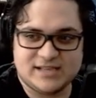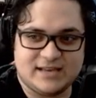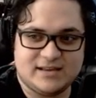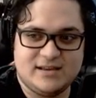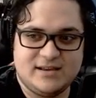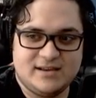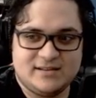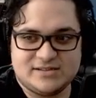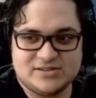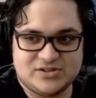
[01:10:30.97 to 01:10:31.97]
Like
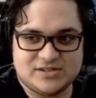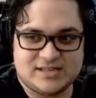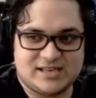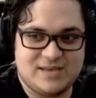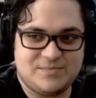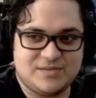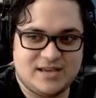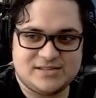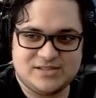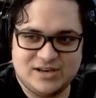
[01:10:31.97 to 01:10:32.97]
this is just to keep
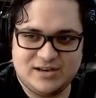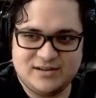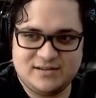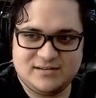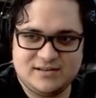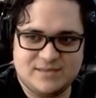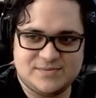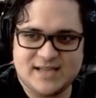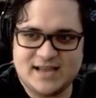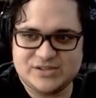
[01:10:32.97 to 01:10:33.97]
things good and keep
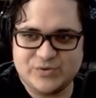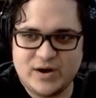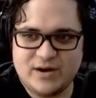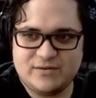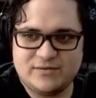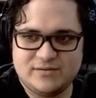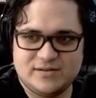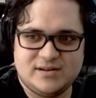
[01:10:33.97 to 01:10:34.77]
status quo.